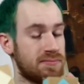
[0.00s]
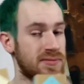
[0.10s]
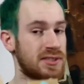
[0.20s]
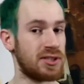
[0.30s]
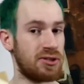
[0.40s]

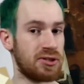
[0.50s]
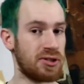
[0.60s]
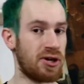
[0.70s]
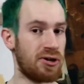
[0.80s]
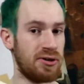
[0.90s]
So, you
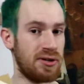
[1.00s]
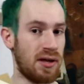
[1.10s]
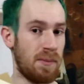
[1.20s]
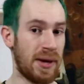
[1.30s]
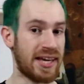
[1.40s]
know,
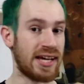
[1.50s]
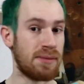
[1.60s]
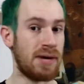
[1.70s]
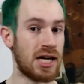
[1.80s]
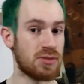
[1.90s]
making a
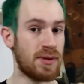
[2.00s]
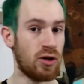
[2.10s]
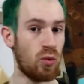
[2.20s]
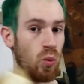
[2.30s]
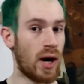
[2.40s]

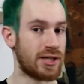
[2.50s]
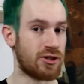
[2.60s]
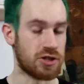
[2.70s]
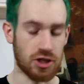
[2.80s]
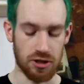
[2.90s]
marshmallow white
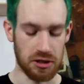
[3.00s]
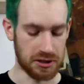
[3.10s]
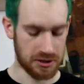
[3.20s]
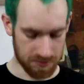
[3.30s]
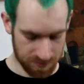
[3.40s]
hot chocolate.